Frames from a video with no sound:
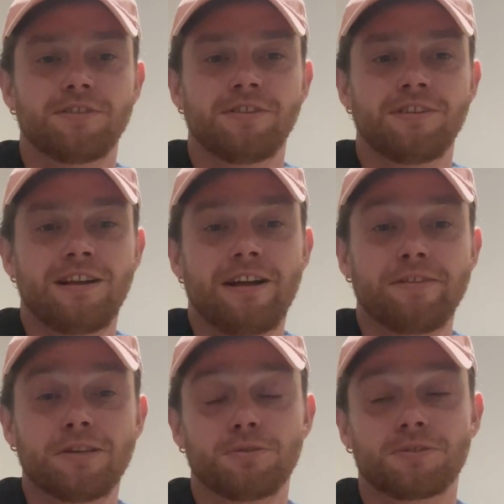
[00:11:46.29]
And
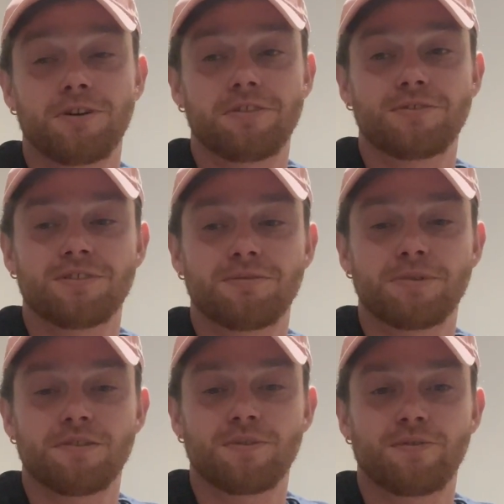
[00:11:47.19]
this was kind of just a
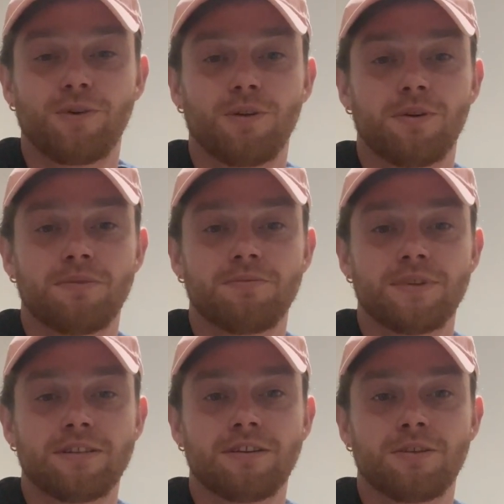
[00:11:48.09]
bit of a follow-up
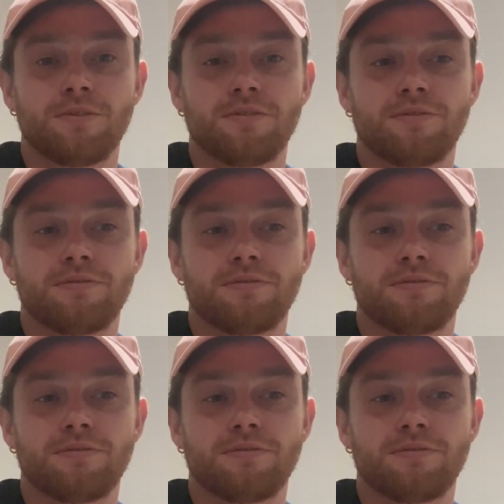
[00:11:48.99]
video